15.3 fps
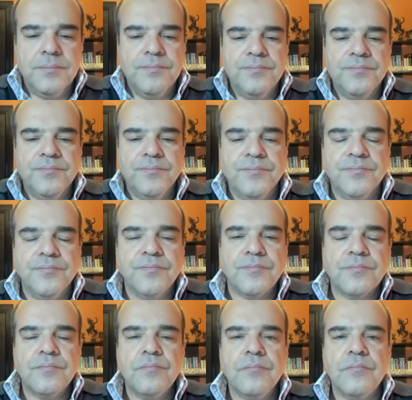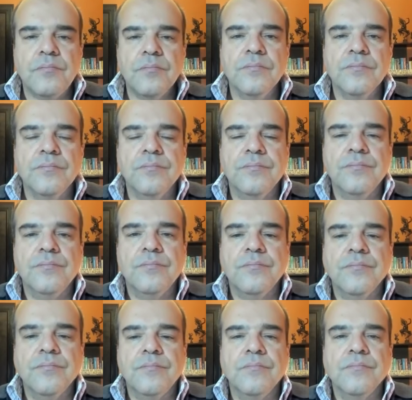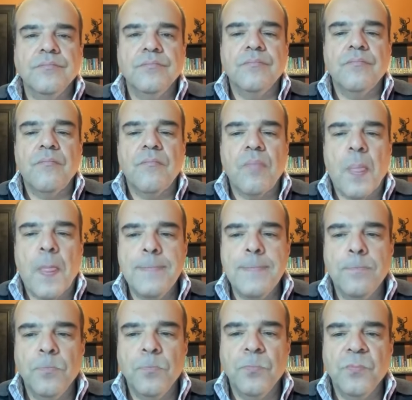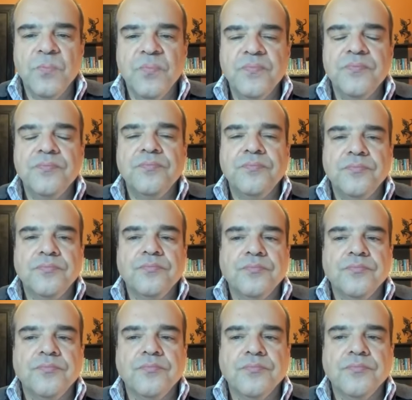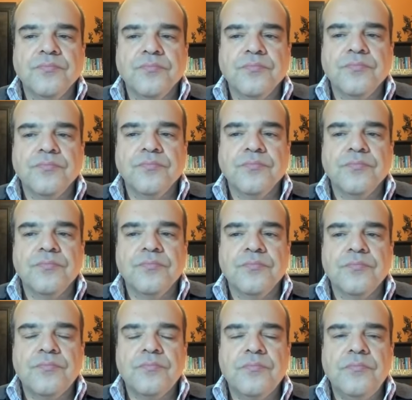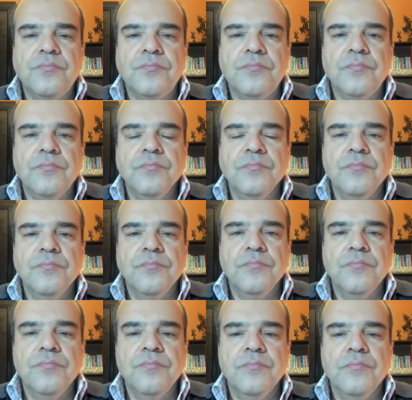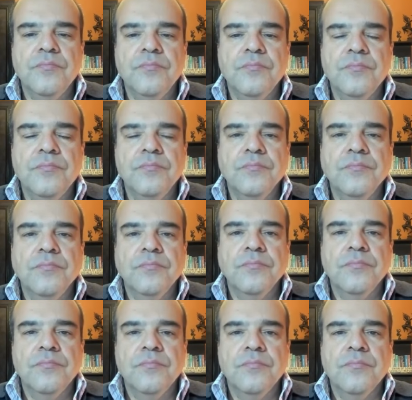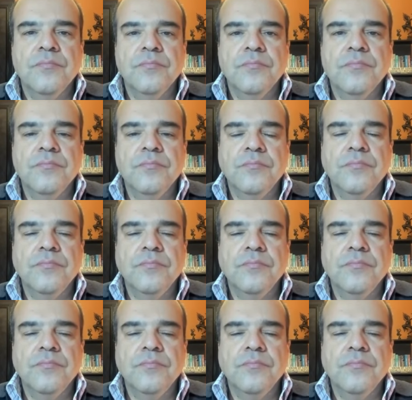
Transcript: (silent)